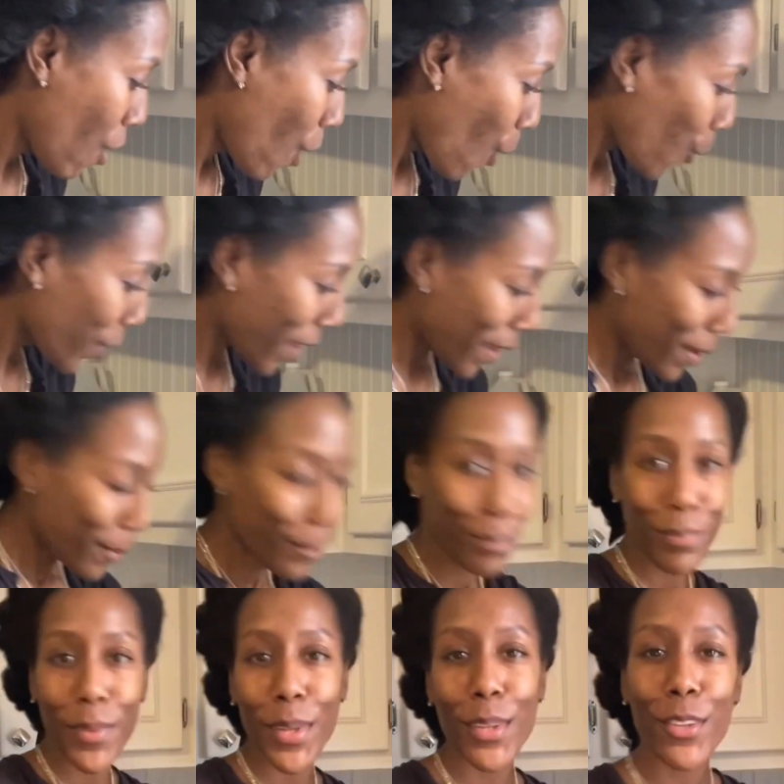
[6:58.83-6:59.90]
Okay,
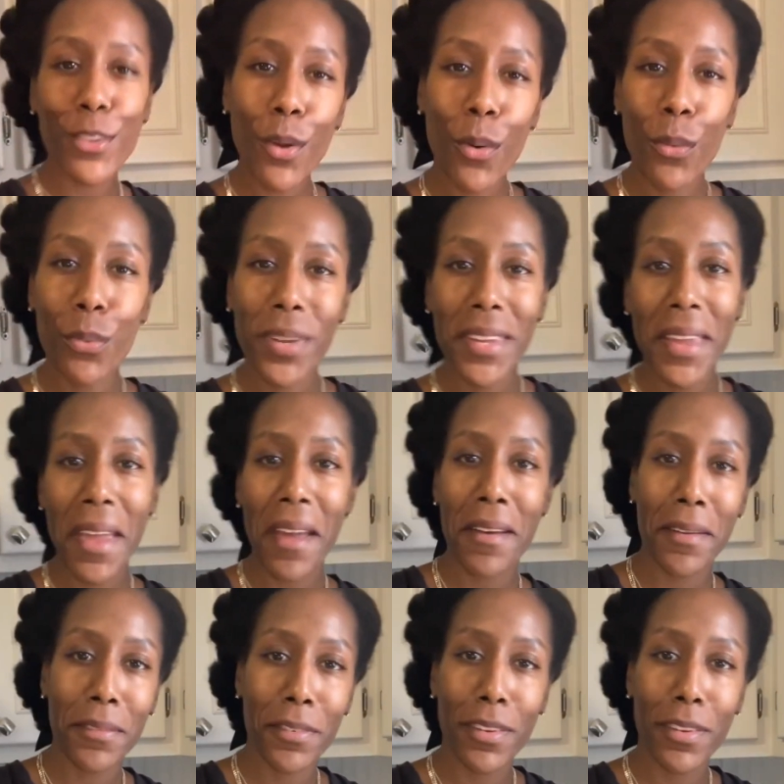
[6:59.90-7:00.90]
so we have